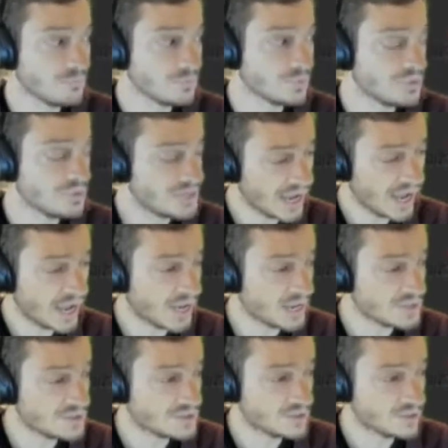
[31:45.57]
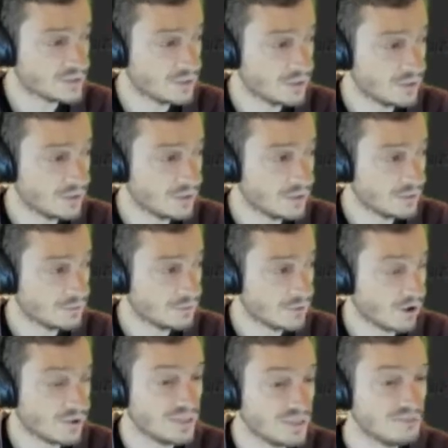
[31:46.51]
Tags
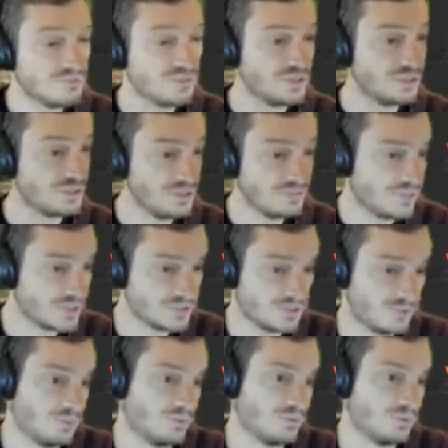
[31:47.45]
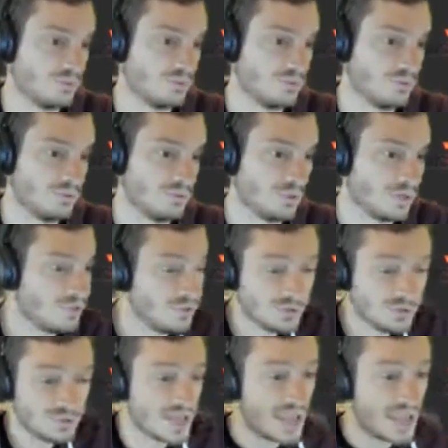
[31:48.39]
are infinitely flexible, right? You
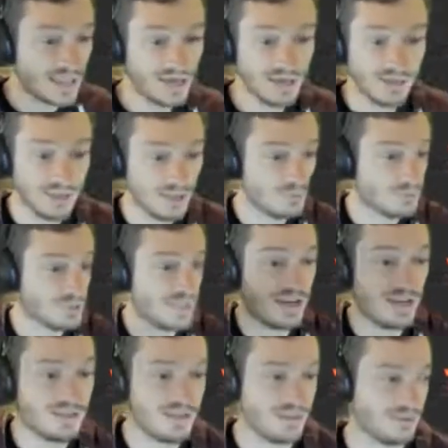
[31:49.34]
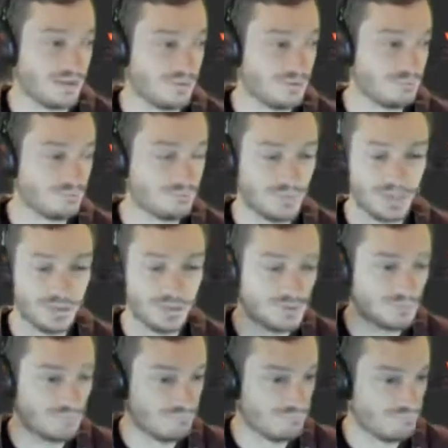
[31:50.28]
can tag anything with anything.
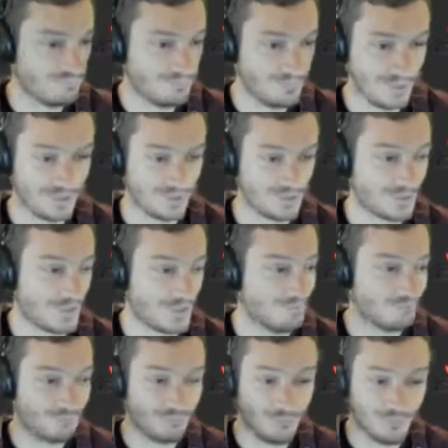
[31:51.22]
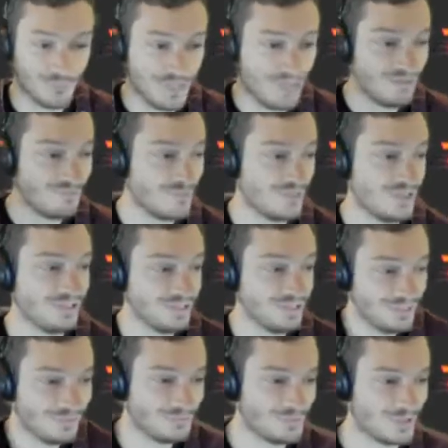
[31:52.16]
That's, as I said,
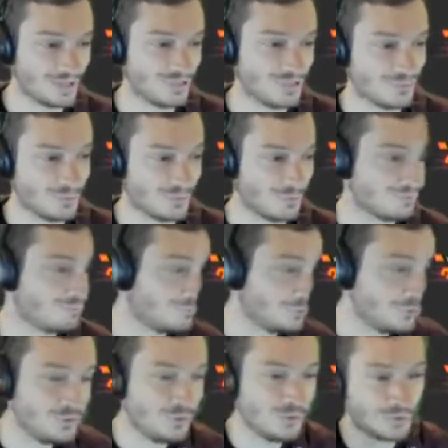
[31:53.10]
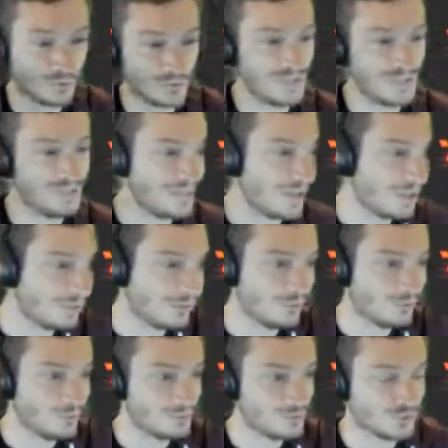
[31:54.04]
infinitely flexible. Blue, green,
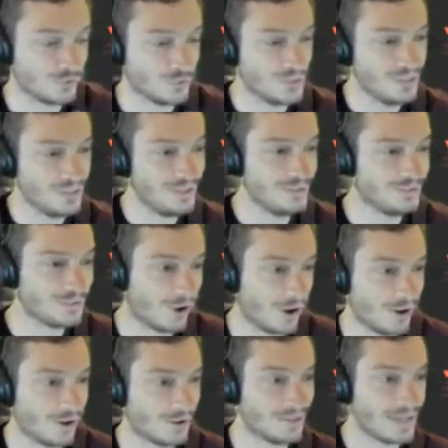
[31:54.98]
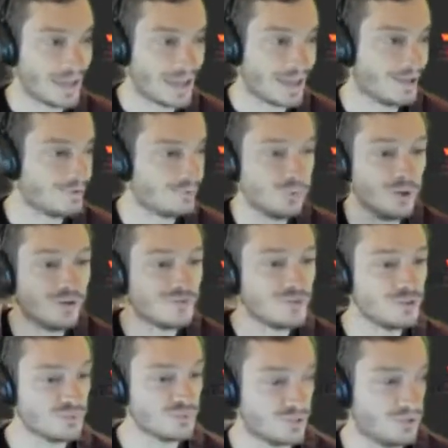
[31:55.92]
yellow, tree, dog, cat, whatever
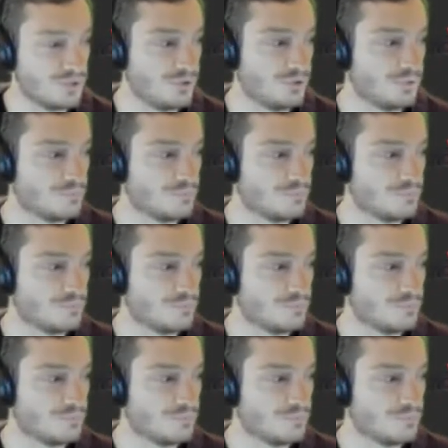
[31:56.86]
you want to do.